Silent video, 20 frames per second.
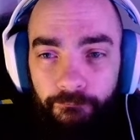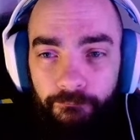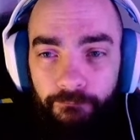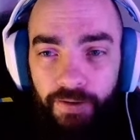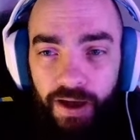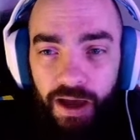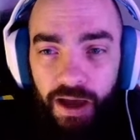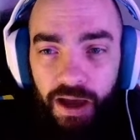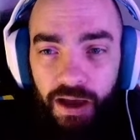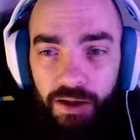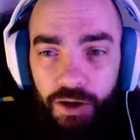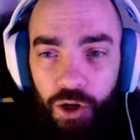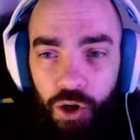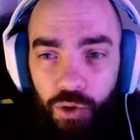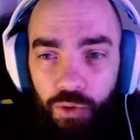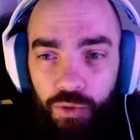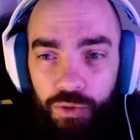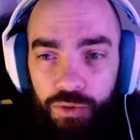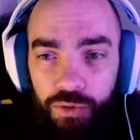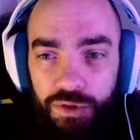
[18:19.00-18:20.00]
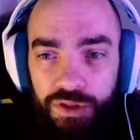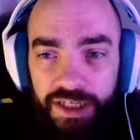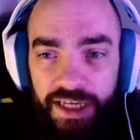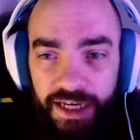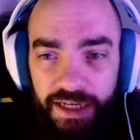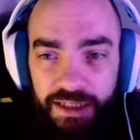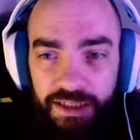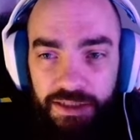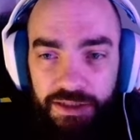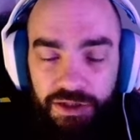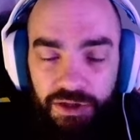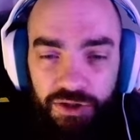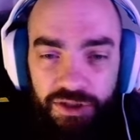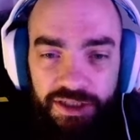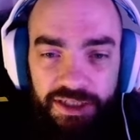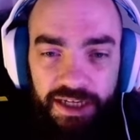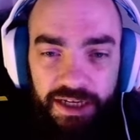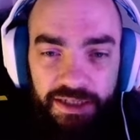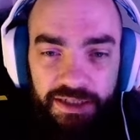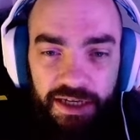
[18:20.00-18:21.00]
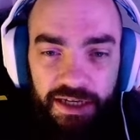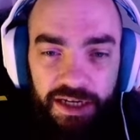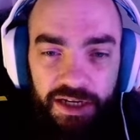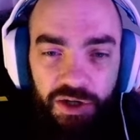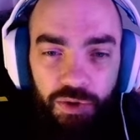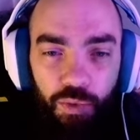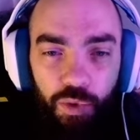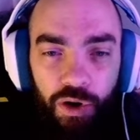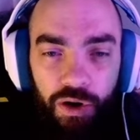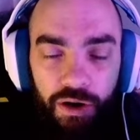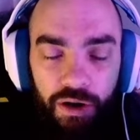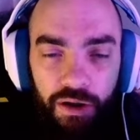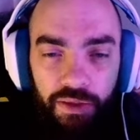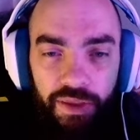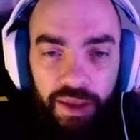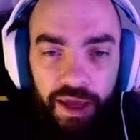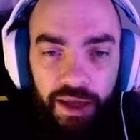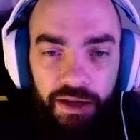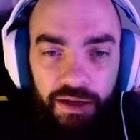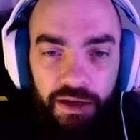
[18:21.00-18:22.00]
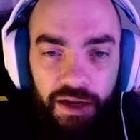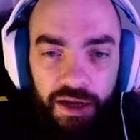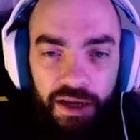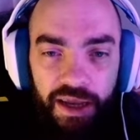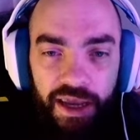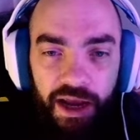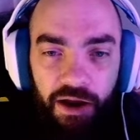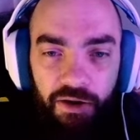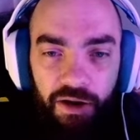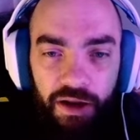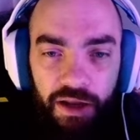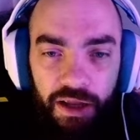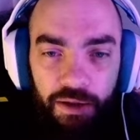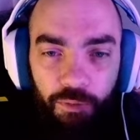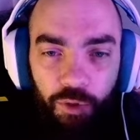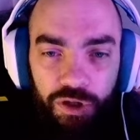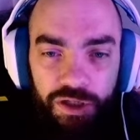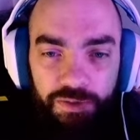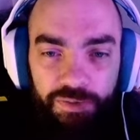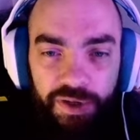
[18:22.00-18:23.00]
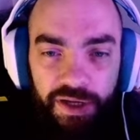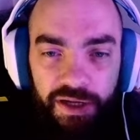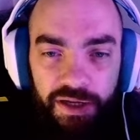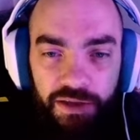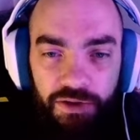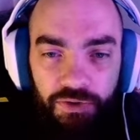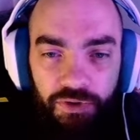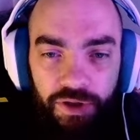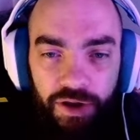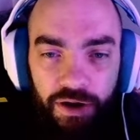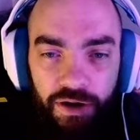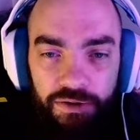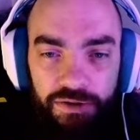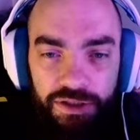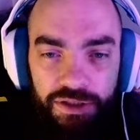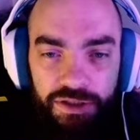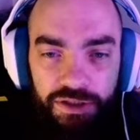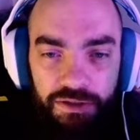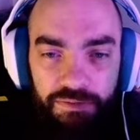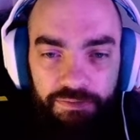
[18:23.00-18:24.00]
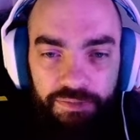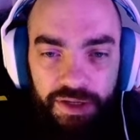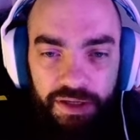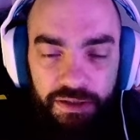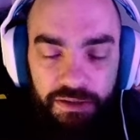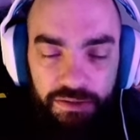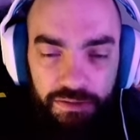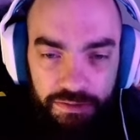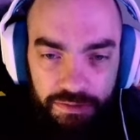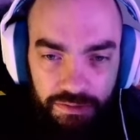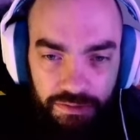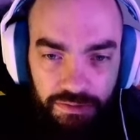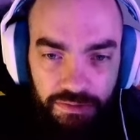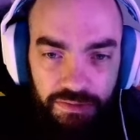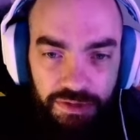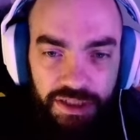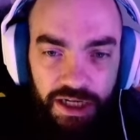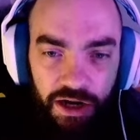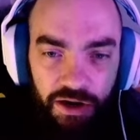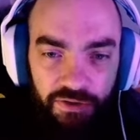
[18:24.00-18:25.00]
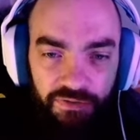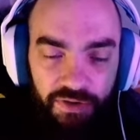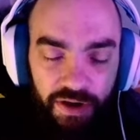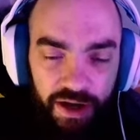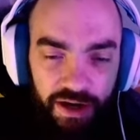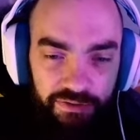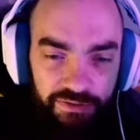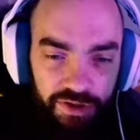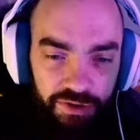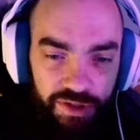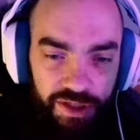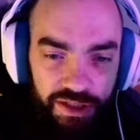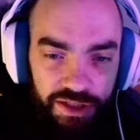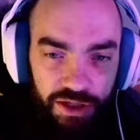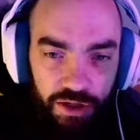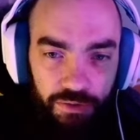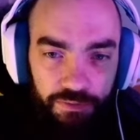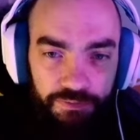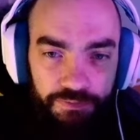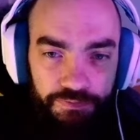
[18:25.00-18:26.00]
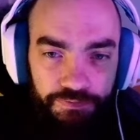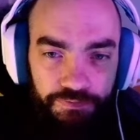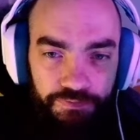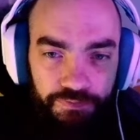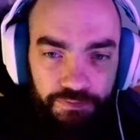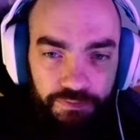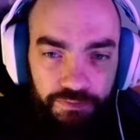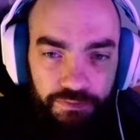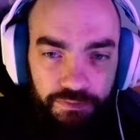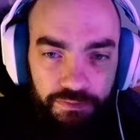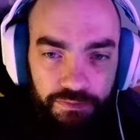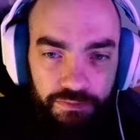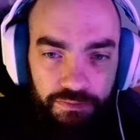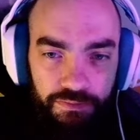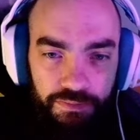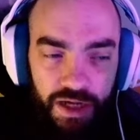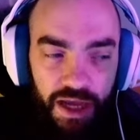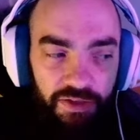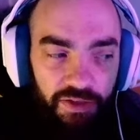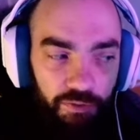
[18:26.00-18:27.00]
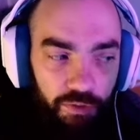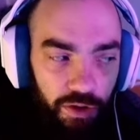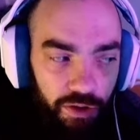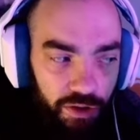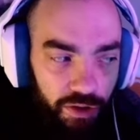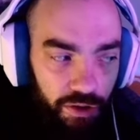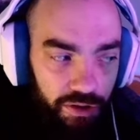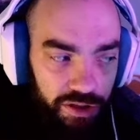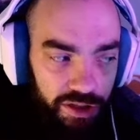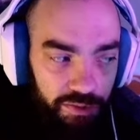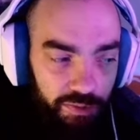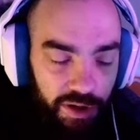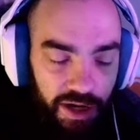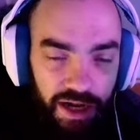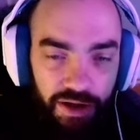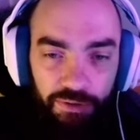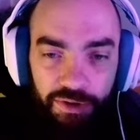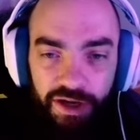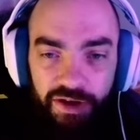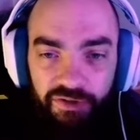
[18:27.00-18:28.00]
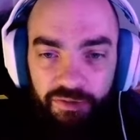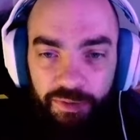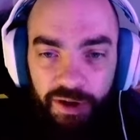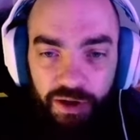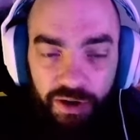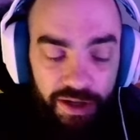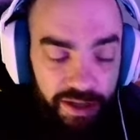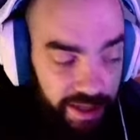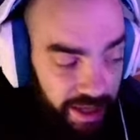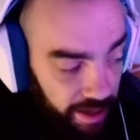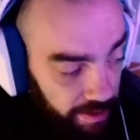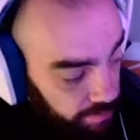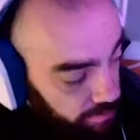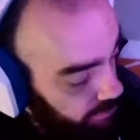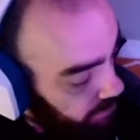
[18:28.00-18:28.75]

Five, no, Six, turn six. I need to work on that. I can carry a lot more speed in through there. I'm just a bit terrified of doing so. And the roller coaster, but I will never be good at that.